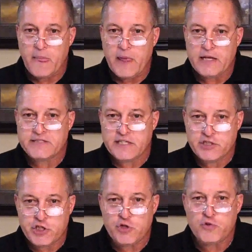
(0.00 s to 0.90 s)
And it says,
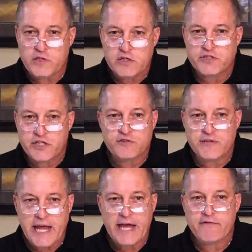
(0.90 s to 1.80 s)
You little children
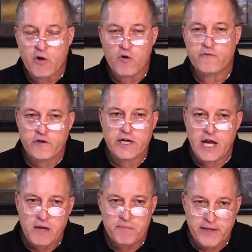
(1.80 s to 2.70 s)
have
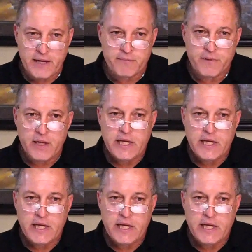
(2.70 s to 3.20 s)
overcome them.